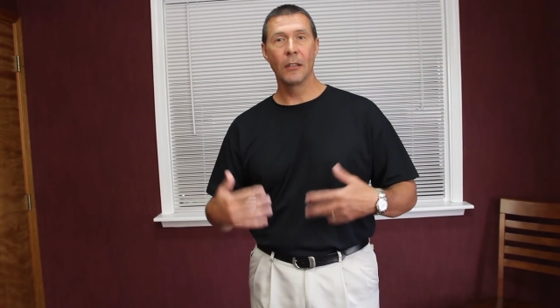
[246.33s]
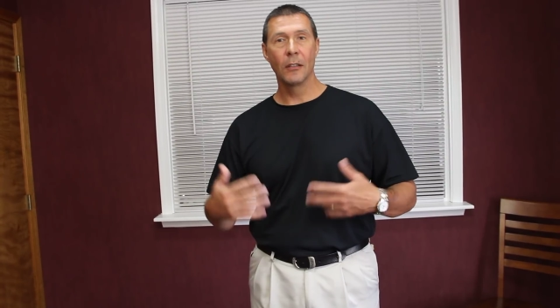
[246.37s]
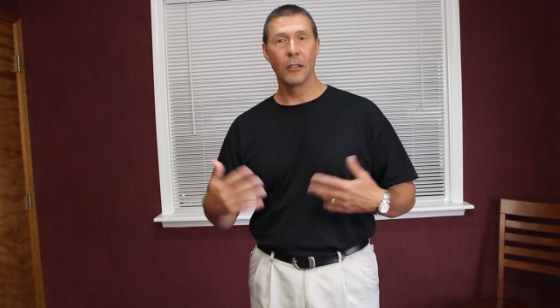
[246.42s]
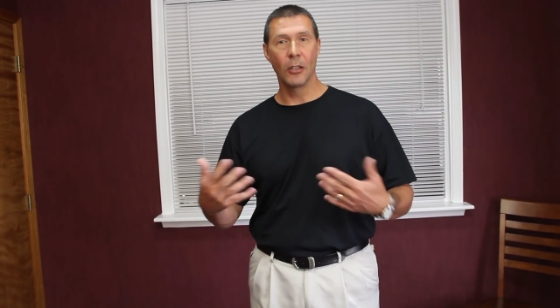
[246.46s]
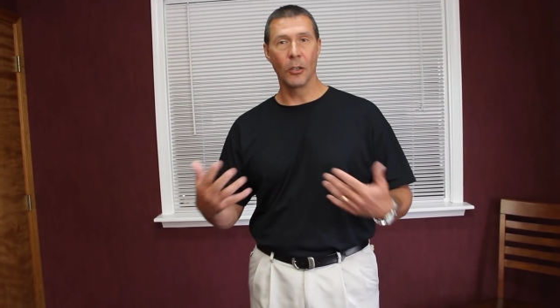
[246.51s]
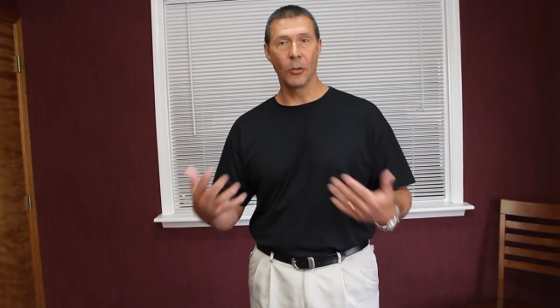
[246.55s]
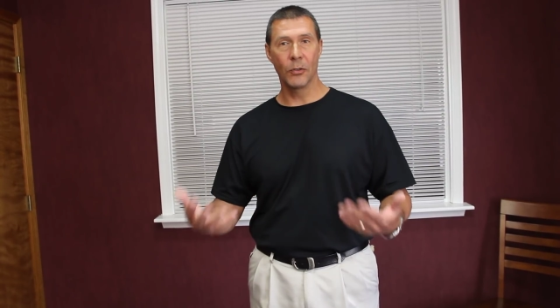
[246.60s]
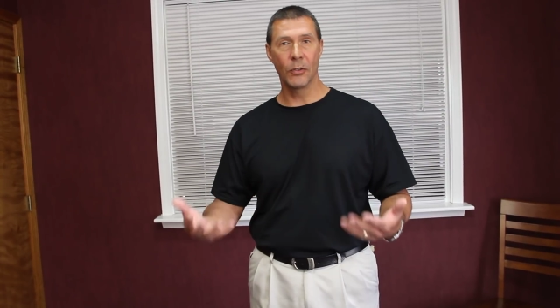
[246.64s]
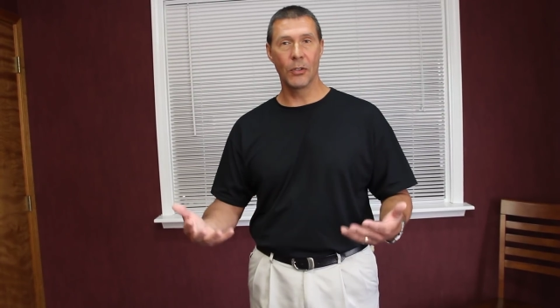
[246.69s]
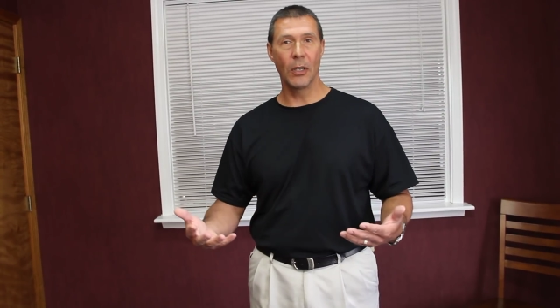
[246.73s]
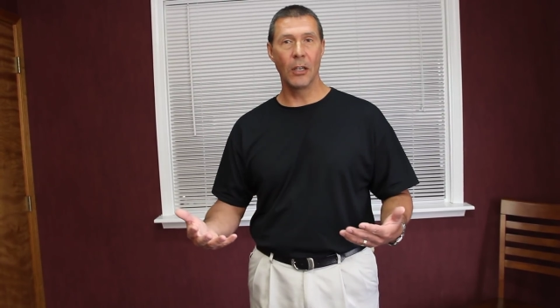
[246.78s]

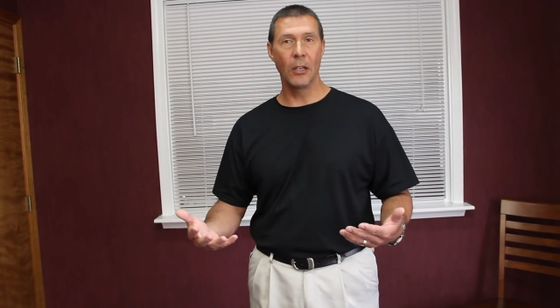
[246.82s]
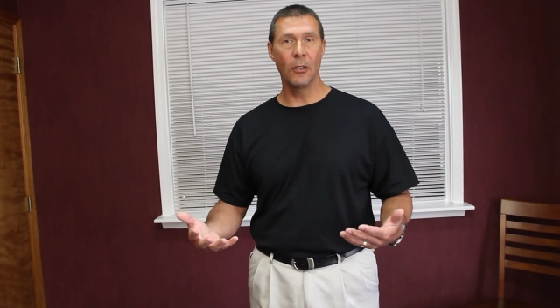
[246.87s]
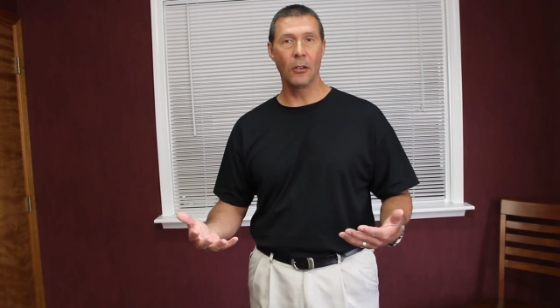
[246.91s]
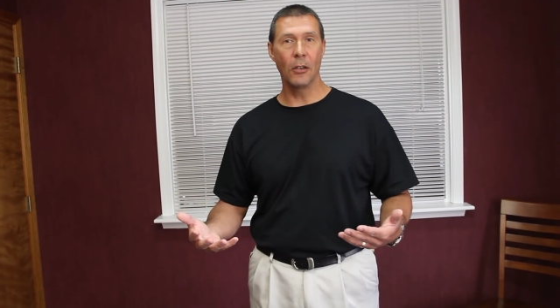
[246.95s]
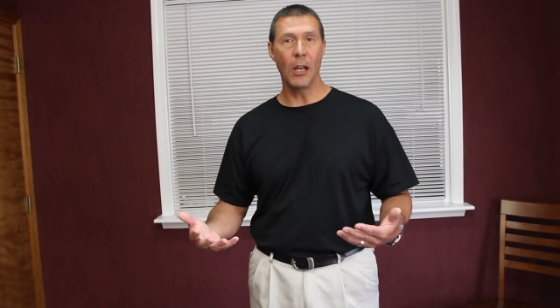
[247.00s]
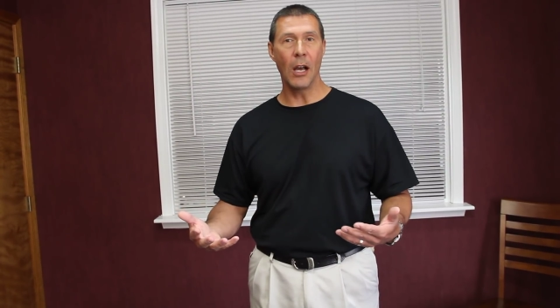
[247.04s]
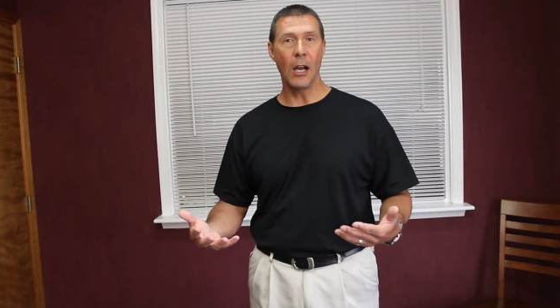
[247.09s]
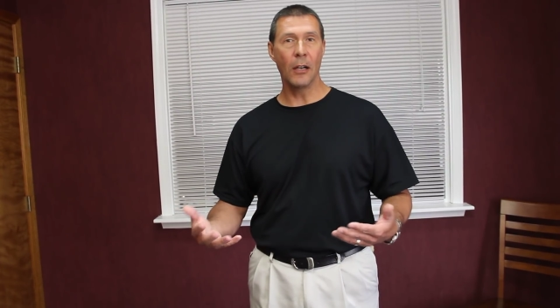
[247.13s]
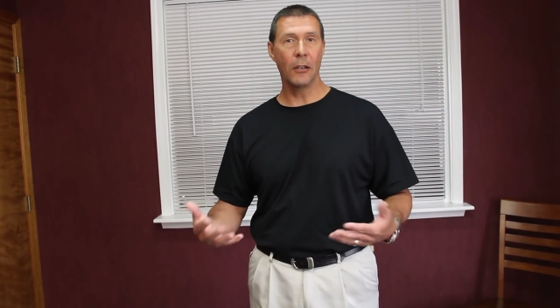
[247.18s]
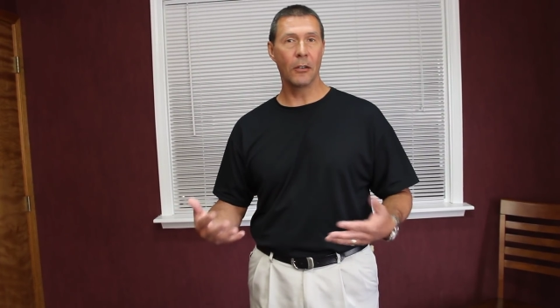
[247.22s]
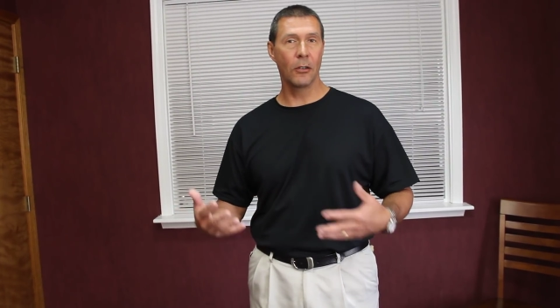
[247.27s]
go see your
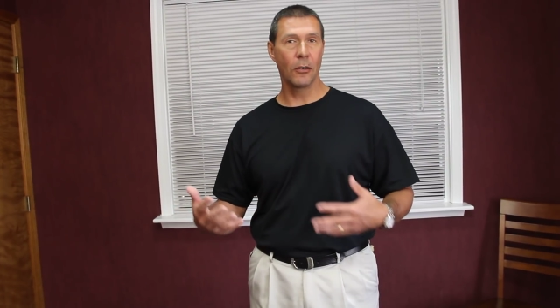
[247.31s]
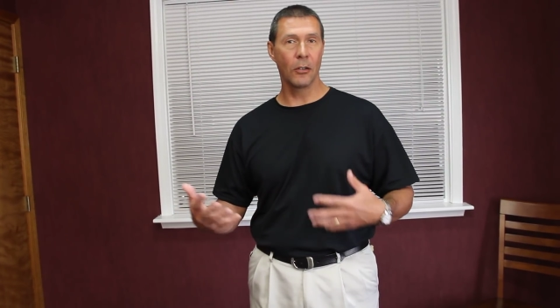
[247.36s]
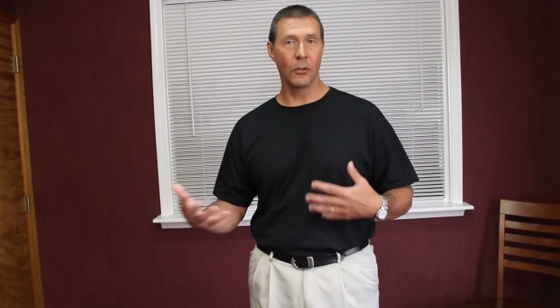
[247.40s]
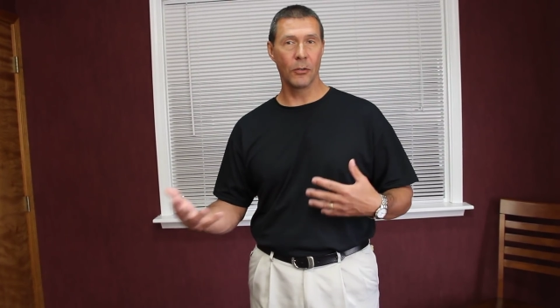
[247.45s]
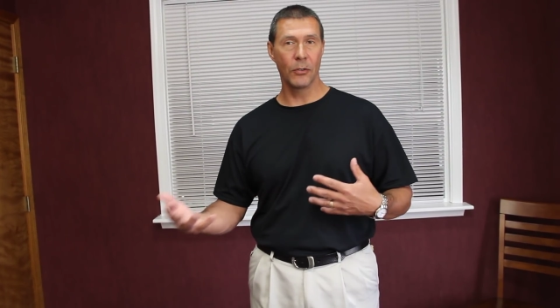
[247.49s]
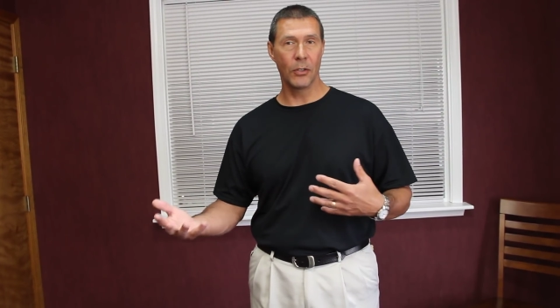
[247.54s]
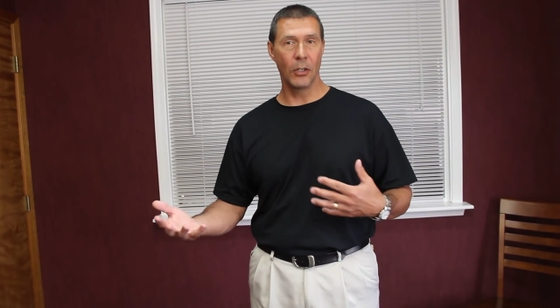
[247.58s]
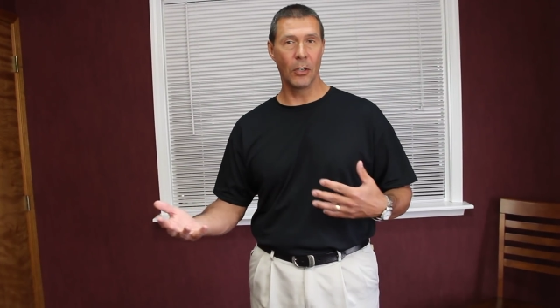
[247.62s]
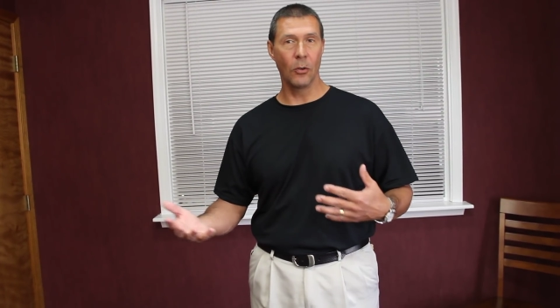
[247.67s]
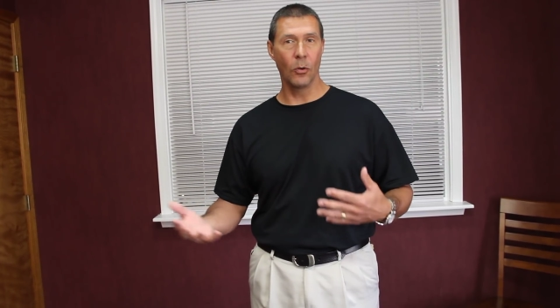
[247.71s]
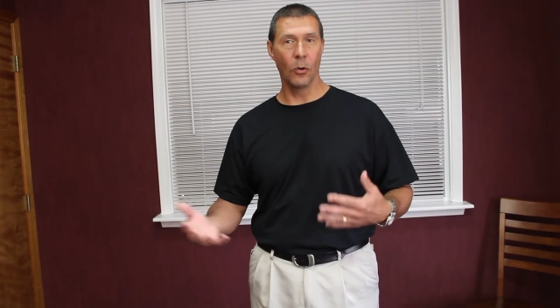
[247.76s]
doctor, go
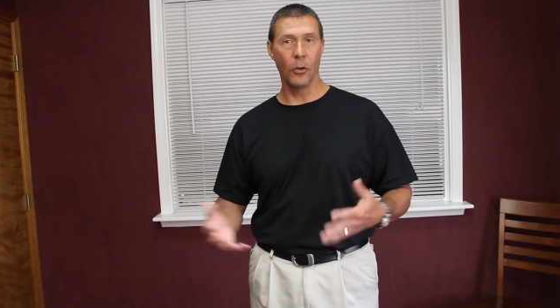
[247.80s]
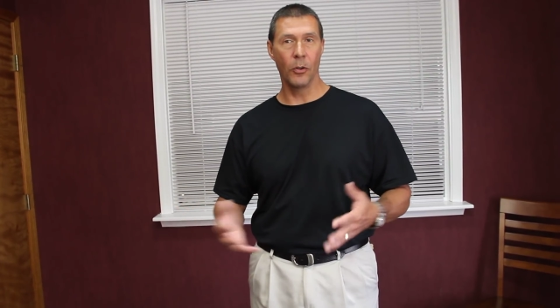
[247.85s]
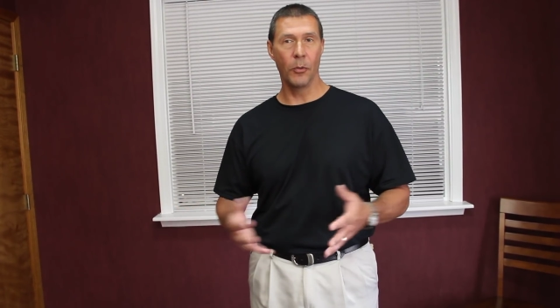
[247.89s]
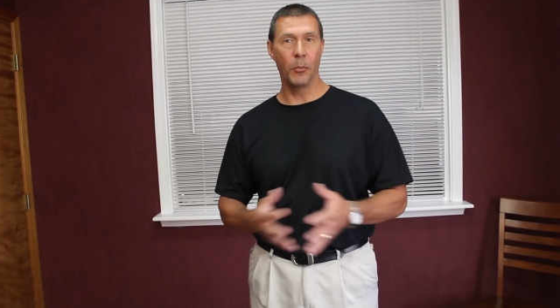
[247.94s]
see your